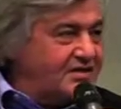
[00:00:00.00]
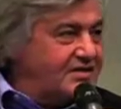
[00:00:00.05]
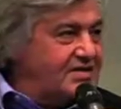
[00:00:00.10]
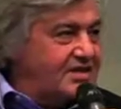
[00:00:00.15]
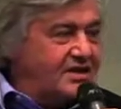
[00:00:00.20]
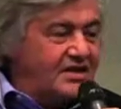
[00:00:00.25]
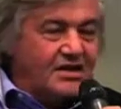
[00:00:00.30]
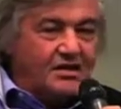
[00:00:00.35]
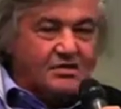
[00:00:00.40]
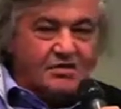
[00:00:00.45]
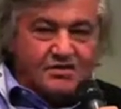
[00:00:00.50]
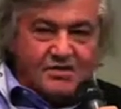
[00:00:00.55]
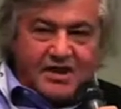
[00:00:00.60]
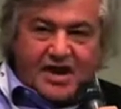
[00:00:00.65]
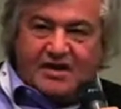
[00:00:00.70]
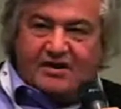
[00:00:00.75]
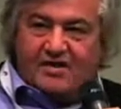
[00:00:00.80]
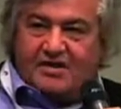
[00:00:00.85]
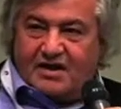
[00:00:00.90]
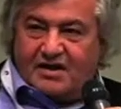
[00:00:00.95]
they can go into
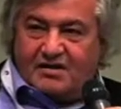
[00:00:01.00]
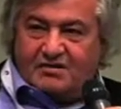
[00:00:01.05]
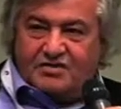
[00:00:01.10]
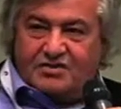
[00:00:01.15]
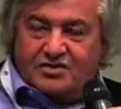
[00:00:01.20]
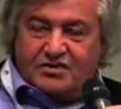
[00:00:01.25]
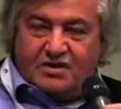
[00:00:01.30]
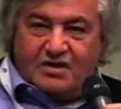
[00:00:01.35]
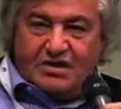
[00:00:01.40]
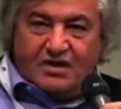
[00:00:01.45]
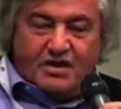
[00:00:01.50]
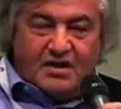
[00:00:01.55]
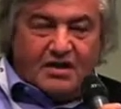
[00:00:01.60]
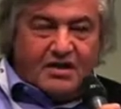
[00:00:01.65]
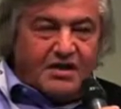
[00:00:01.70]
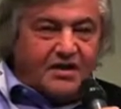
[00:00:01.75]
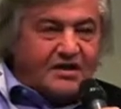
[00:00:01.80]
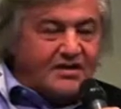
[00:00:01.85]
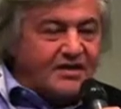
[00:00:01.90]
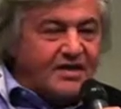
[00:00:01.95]
agriculture,
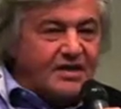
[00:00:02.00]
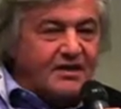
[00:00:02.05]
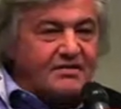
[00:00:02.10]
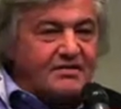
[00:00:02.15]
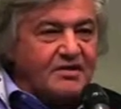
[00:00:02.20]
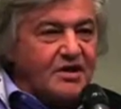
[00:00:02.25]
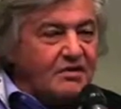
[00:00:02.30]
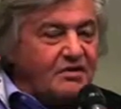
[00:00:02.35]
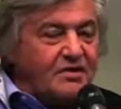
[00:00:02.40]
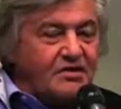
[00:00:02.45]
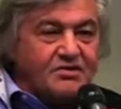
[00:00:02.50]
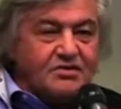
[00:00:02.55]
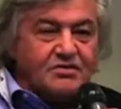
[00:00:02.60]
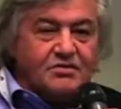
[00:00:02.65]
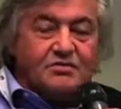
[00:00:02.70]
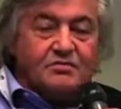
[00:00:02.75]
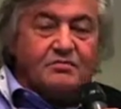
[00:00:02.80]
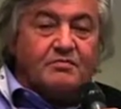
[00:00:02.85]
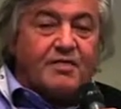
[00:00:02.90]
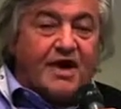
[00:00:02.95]
they can go
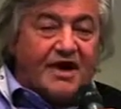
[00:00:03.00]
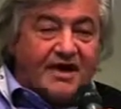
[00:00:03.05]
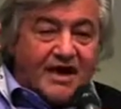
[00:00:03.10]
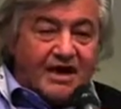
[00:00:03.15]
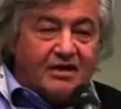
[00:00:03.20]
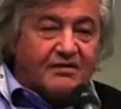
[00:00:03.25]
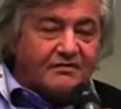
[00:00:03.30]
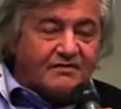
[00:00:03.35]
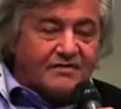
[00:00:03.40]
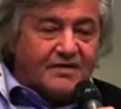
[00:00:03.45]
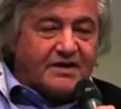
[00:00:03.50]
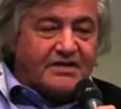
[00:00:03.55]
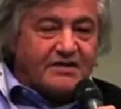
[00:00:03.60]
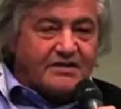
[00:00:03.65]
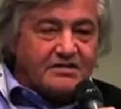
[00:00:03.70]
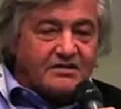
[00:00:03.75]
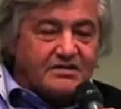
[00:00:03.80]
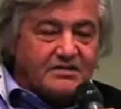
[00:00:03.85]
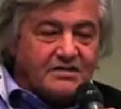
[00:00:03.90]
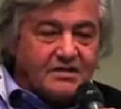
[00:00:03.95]
into buyout
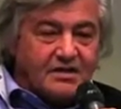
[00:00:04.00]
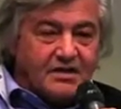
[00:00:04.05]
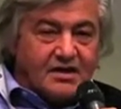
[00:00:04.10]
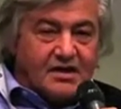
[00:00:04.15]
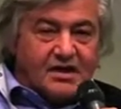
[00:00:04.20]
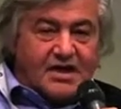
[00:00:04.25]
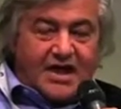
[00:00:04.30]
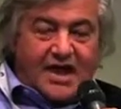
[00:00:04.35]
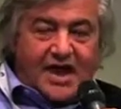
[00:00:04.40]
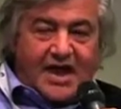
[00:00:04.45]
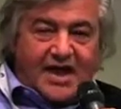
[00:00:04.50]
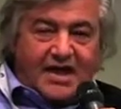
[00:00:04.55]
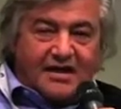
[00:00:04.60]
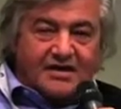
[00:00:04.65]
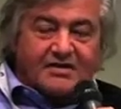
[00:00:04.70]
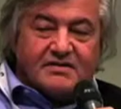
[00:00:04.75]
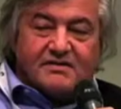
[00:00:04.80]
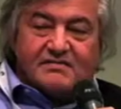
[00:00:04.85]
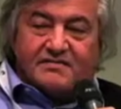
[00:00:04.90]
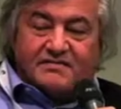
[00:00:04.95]
funds,
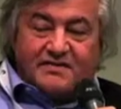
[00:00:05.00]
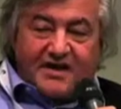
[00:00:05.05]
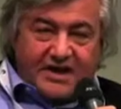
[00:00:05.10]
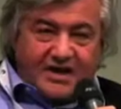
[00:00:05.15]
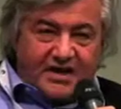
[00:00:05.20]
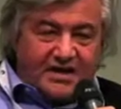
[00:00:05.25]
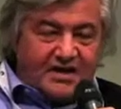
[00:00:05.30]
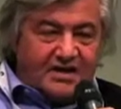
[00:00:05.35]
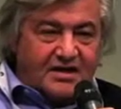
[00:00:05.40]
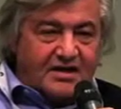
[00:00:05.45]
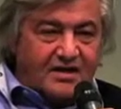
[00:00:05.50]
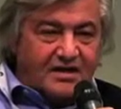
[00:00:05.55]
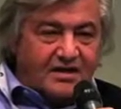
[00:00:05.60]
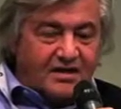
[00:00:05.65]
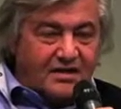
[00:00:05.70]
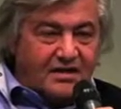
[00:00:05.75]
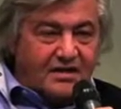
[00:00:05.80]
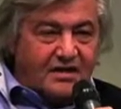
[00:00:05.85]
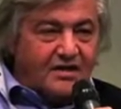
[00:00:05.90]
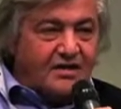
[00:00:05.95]
and frankly,
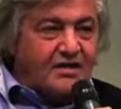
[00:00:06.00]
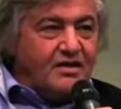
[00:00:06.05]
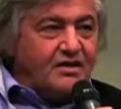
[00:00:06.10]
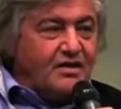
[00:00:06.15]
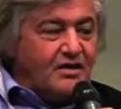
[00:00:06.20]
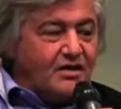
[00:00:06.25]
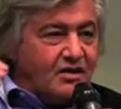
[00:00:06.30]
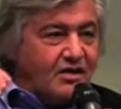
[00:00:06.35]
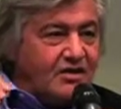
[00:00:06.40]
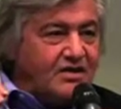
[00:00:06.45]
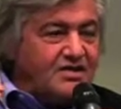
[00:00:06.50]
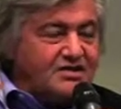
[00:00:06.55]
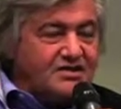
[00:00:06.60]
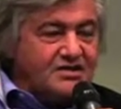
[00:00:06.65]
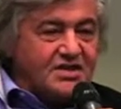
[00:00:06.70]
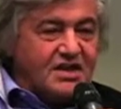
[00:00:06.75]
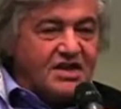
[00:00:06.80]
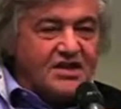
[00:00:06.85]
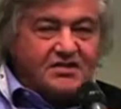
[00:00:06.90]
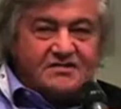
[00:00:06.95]
early
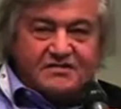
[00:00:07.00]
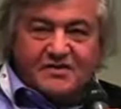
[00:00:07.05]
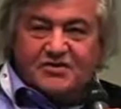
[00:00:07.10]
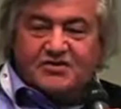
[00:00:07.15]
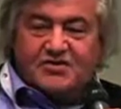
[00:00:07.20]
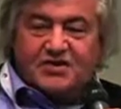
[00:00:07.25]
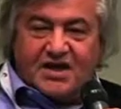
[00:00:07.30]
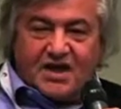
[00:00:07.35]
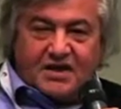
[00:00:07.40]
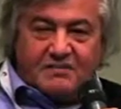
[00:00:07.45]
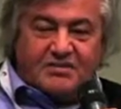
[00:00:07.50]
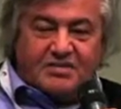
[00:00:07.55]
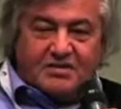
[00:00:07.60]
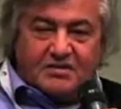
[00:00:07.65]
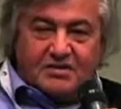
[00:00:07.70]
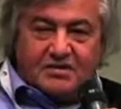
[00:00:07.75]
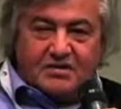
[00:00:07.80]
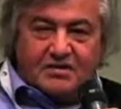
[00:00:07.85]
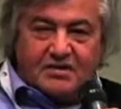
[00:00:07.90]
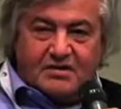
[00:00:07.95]
stage venture
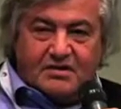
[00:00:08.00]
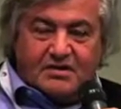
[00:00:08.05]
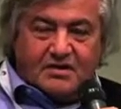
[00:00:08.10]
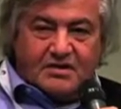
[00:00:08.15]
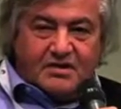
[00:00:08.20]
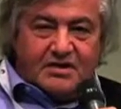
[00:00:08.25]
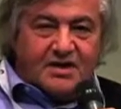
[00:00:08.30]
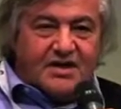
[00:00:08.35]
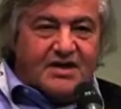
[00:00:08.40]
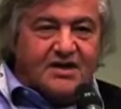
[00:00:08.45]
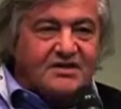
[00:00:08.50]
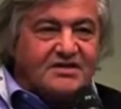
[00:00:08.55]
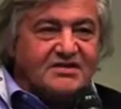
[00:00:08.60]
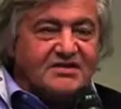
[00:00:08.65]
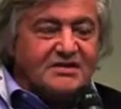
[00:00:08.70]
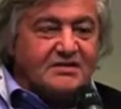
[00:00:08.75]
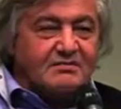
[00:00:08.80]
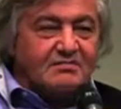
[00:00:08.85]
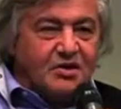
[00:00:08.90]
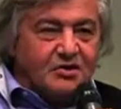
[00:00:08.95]
capital is
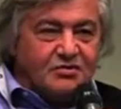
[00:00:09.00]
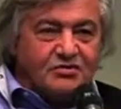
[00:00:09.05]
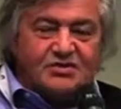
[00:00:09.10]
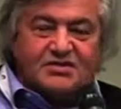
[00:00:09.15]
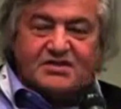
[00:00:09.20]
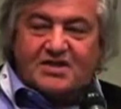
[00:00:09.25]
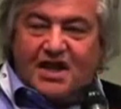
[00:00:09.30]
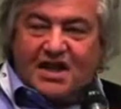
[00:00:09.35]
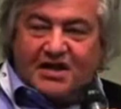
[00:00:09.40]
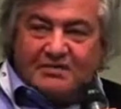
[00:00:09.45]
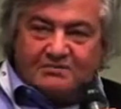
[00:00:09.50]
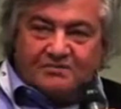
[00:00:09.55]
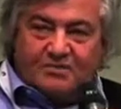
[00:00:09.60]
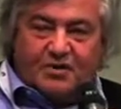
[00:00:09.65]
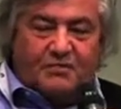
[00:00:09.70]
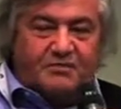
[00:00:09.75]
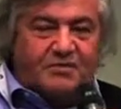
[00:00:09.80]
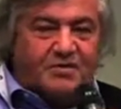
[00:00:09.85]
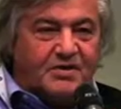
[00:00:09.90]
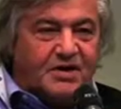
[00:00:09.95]
the most
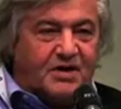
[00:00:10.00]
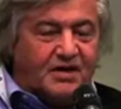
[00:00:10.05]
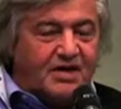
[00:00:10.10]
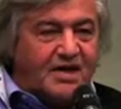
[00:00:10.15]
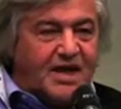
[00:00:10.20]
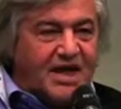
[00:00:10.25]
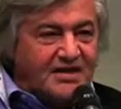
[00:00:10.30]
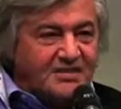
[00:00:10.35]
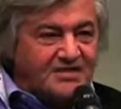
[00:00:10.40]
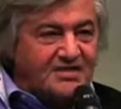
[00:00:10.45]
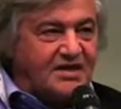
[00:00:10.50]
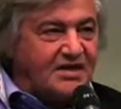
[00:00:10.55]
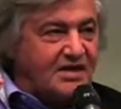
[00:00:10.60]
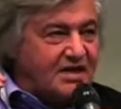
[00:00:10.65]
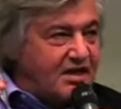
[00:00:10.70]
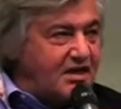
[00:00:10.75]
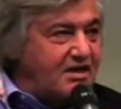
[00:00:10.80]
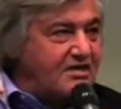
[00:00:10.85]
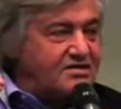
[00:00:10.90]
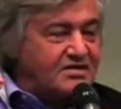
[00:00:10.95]
unpopular asset
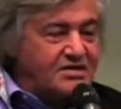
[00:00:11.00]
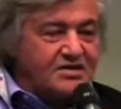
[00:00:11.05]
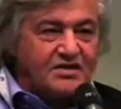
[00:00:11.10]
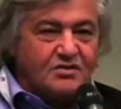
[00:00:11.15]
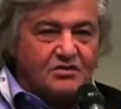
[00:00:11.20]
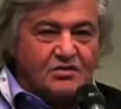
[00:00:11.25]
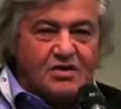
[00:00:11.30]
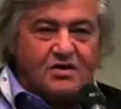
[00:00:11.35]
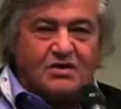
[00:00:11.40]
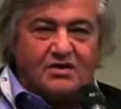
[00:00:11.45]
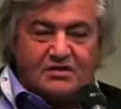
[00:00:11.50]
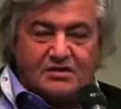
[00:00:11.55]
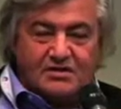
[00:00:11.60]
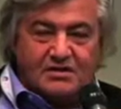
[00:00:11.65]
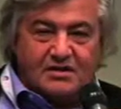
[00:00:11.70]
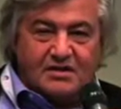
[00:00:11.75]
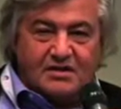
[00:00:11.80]
class in the world.